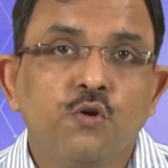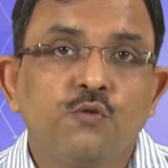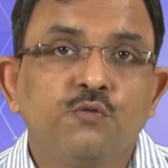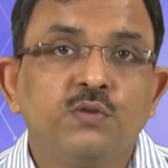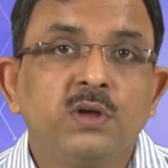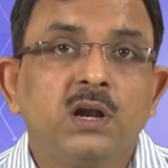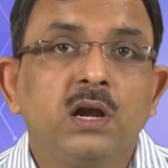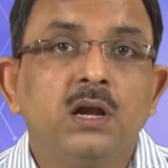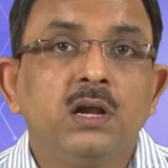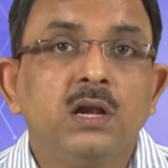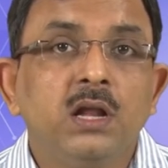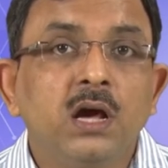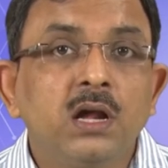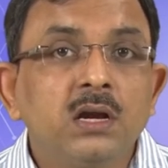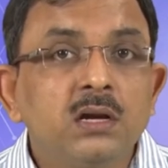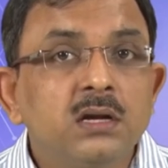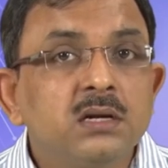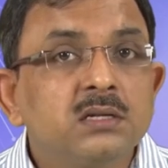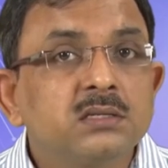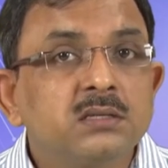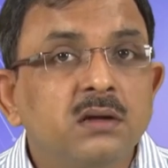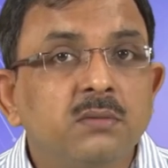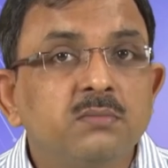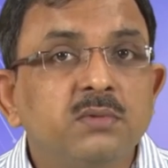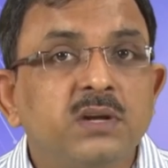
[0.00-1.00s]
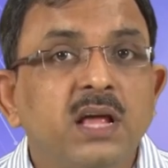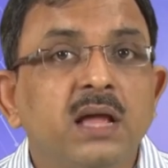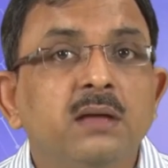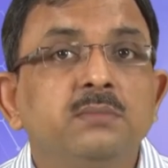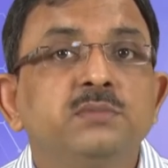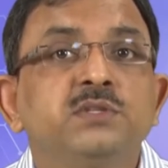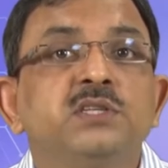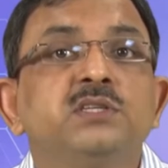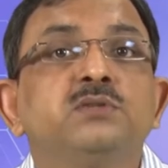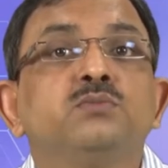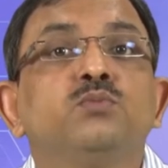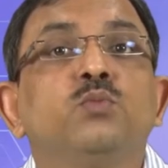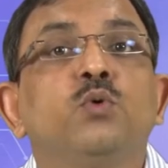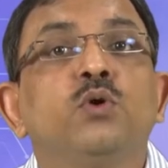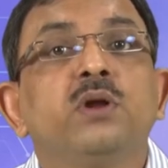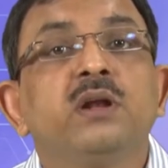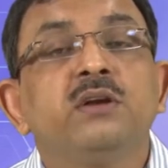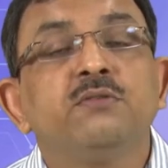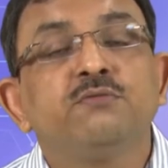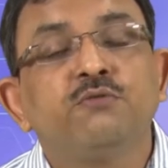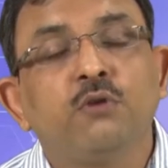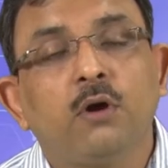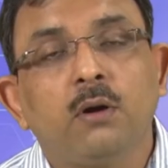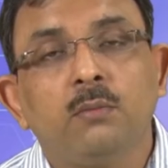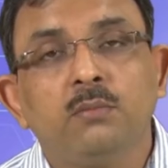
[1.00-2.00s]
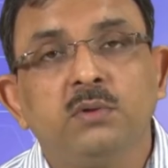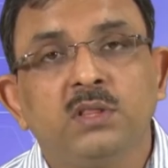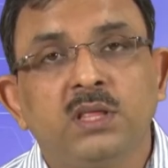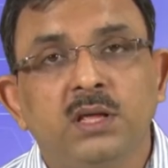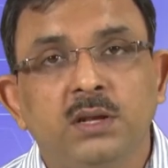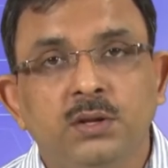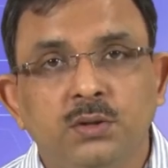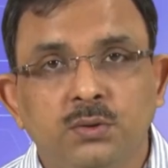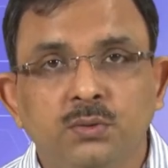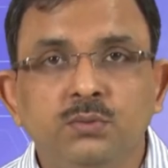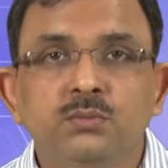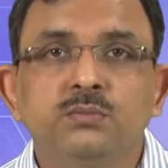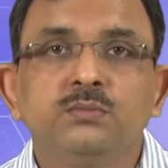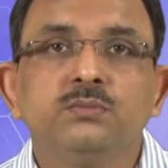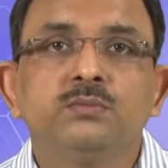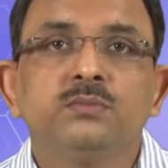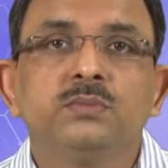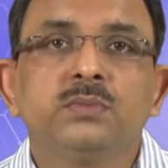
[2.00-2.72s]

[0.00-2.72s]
where a learner sometimes is more informed than you.